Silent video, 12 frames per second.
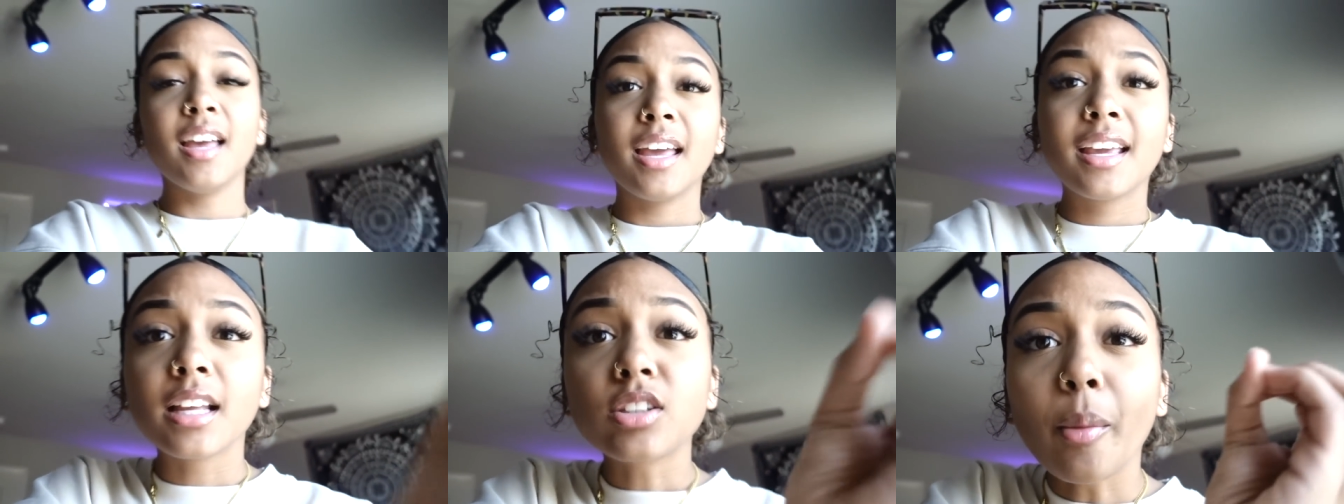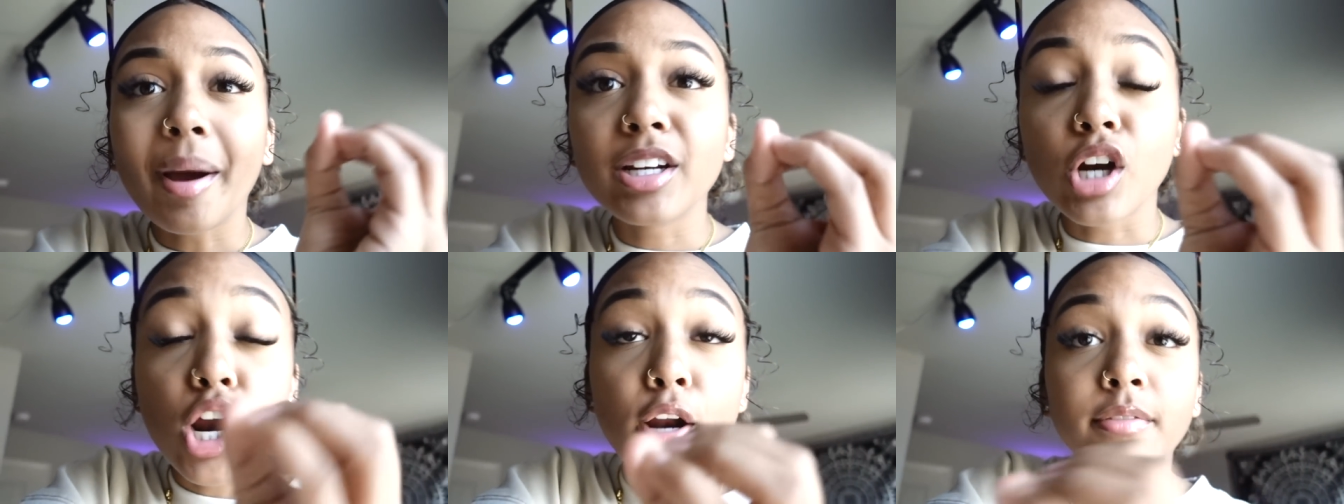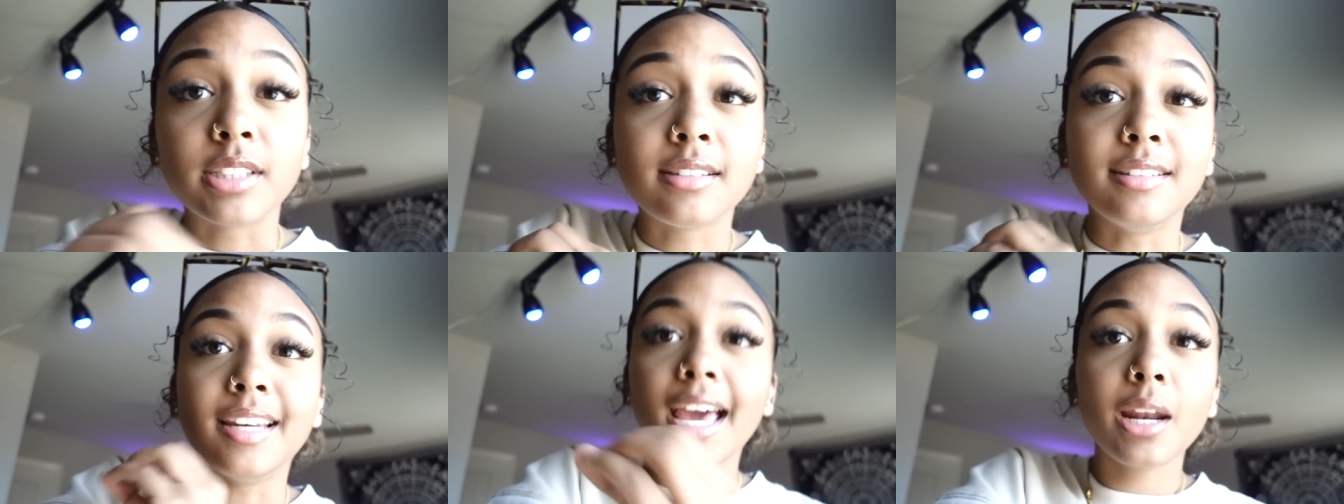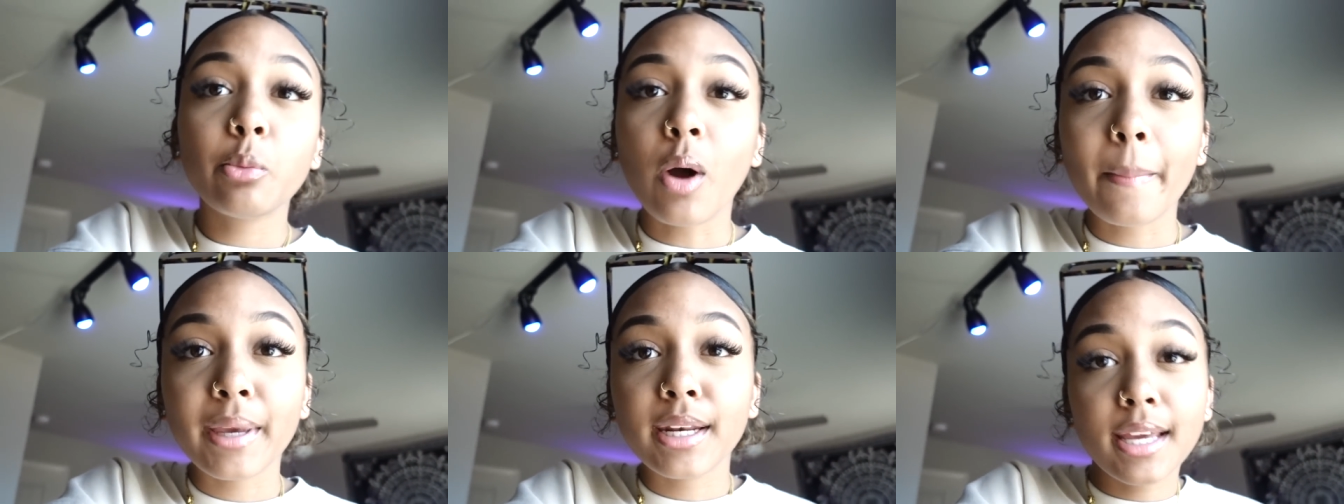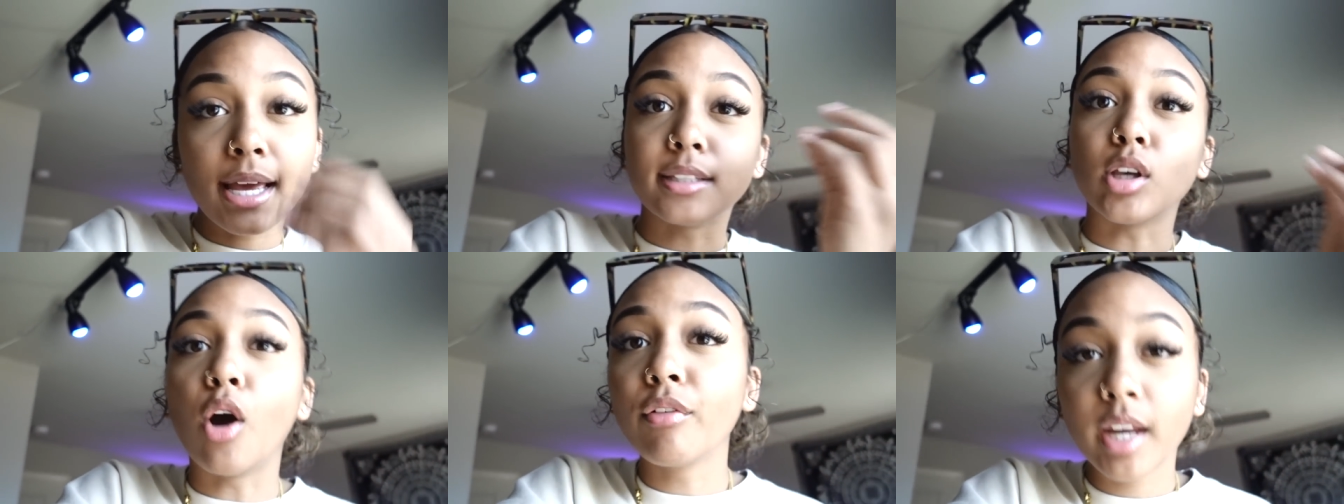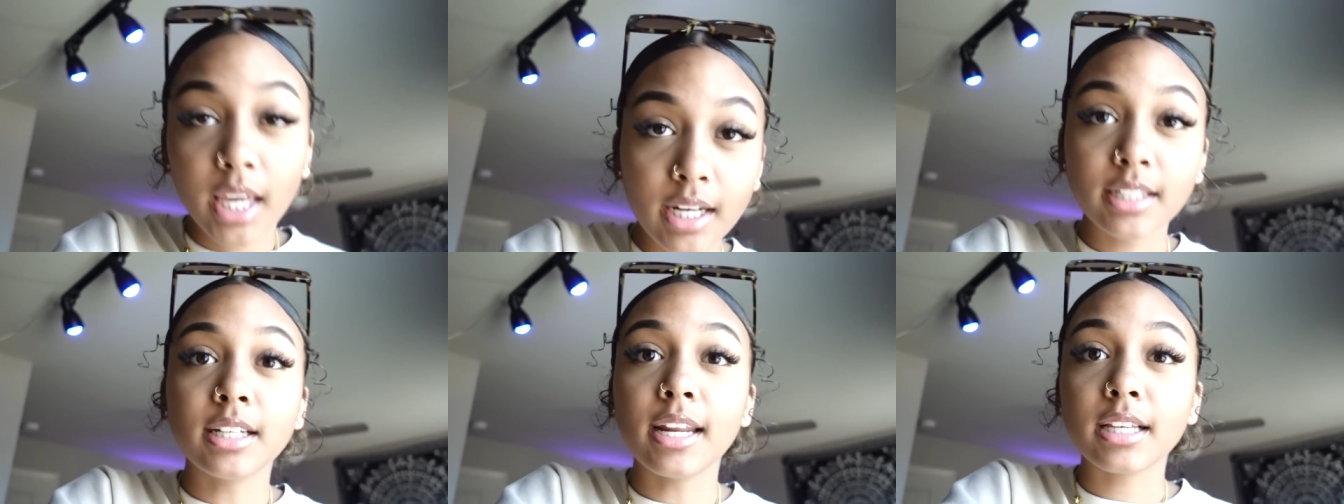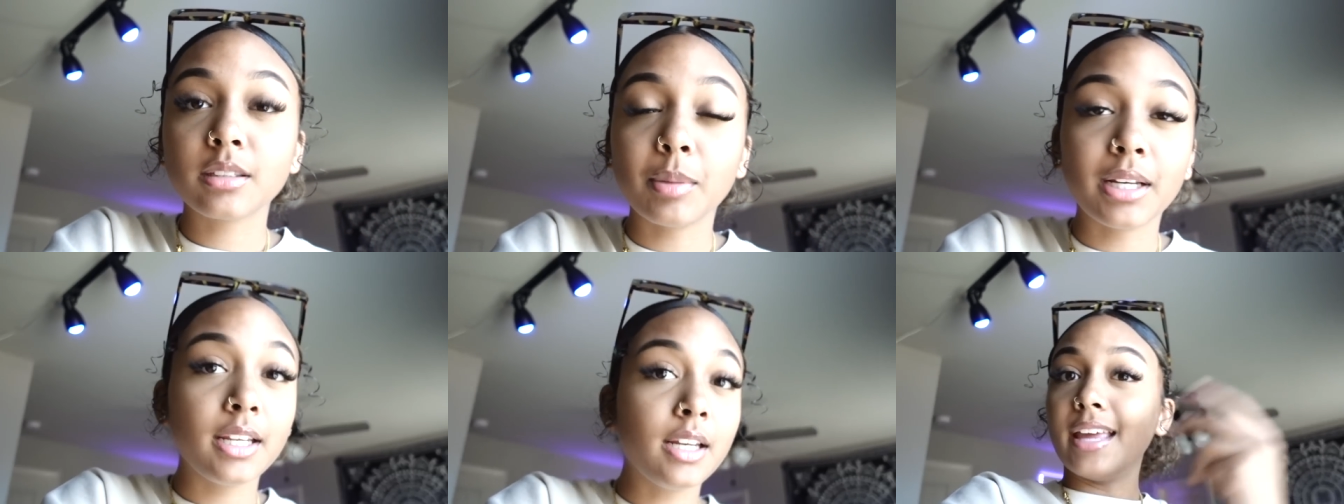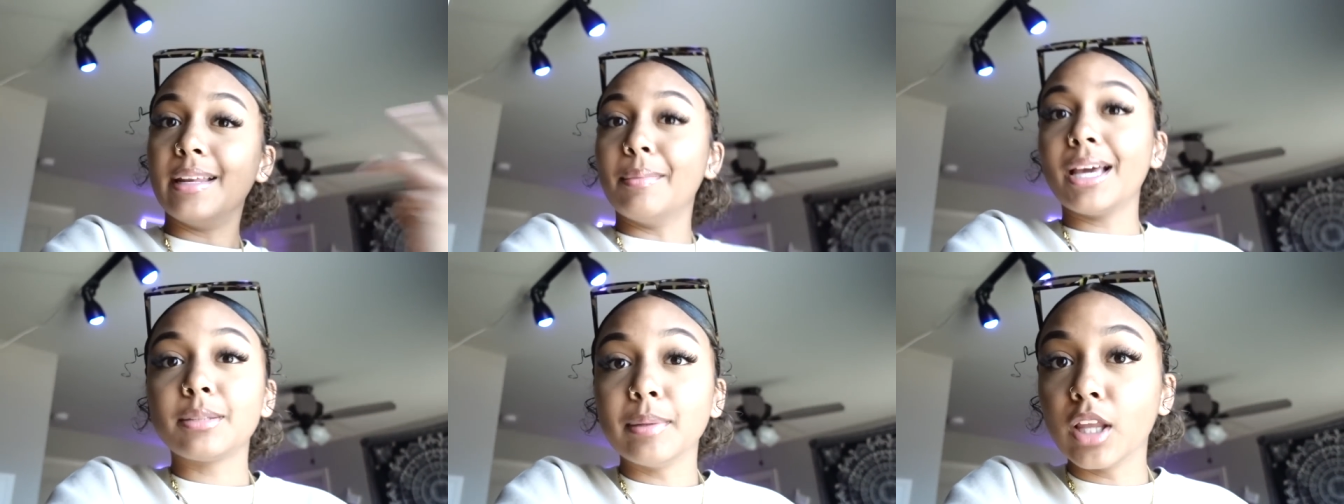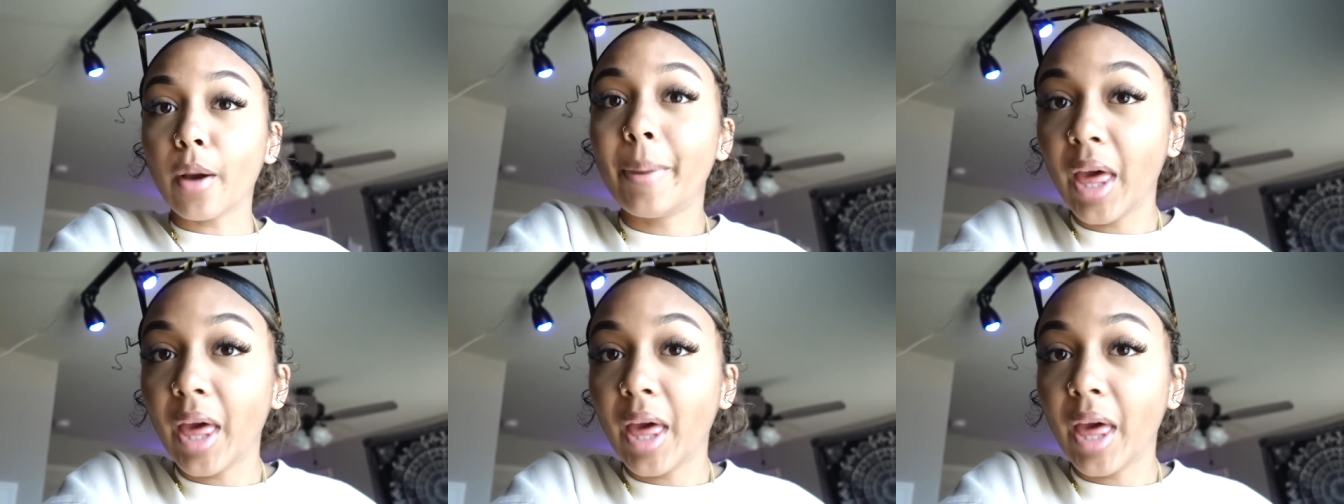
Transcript: it gets on my nerves. It's dead one minute, it's overheating the next minute, it makes me look